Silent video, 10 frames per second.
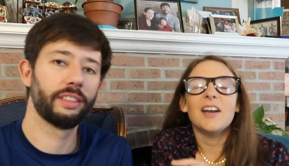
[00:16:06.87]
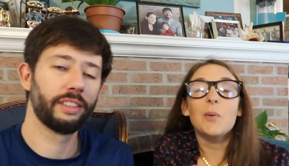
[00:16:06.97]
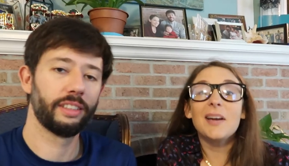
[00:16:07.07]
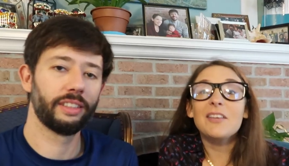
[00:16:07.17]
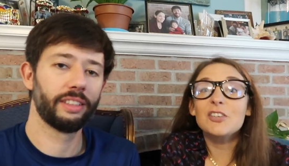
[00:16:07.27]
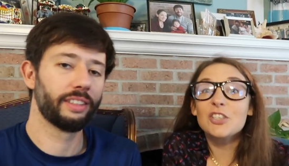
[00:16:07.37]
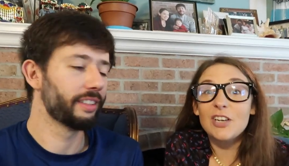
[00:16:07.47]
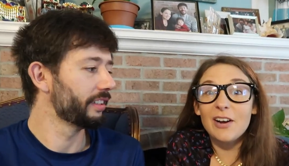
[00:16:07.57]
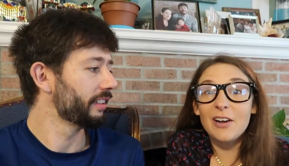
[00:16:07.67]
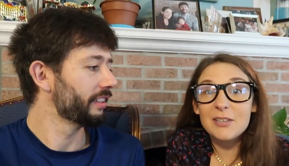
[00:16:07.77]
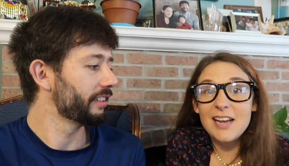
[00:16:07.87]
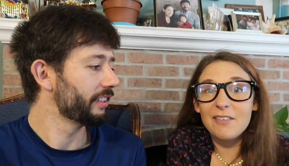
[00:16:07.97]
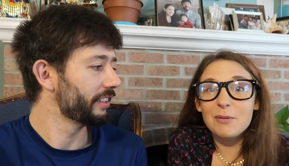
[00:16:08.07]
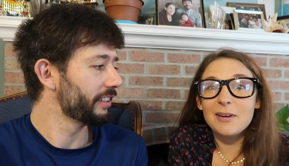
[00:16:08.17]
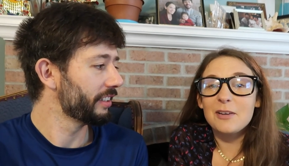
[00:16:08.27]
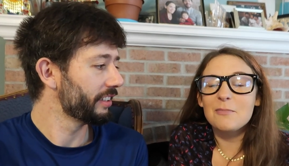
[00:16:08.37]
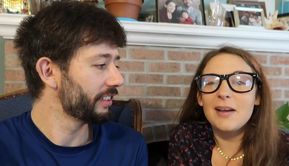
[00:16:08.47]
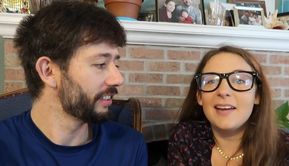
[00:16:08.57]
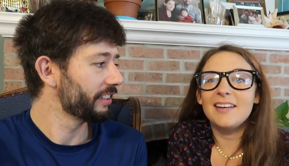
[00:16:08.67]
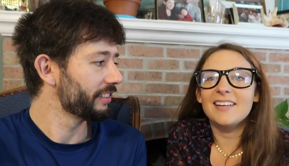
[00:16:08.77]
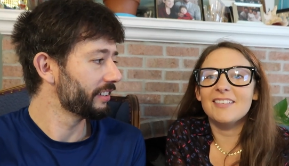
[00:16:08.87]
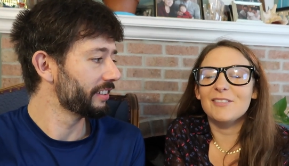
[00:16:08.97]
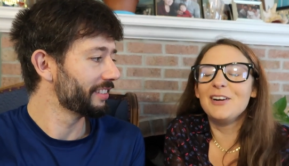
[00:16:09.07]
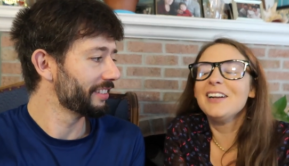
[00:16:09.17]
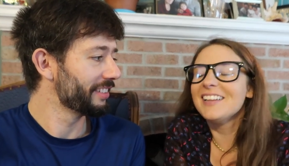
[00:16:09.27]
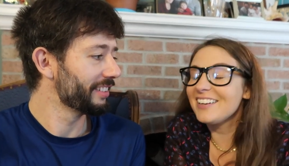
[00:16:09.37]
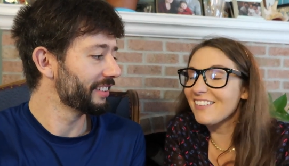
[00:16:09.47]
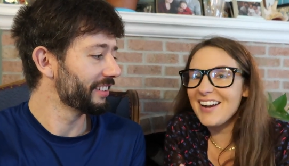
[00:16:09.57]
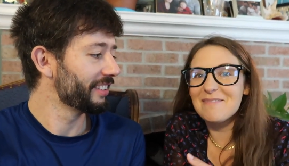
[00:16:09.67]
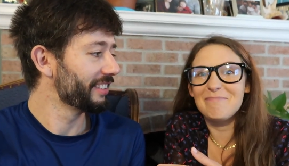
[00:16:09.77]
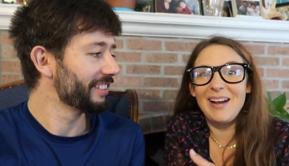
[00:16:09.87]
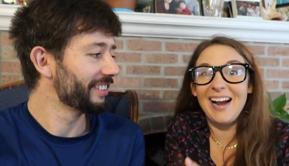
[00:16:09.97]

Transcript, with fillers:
Speaker 1: I do want to give a shout out to everybody who made really great